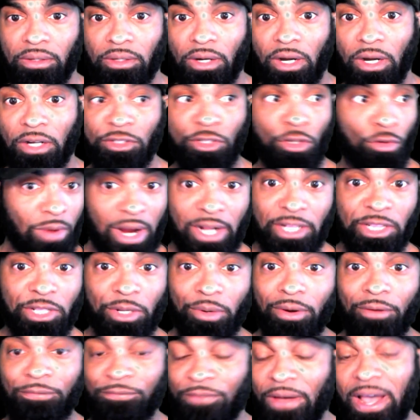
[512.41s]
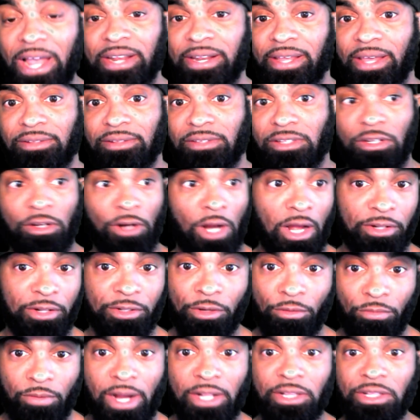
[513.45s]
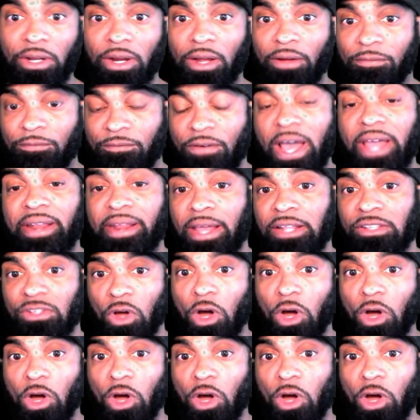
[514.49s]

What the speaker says: a director of finance, a director of finance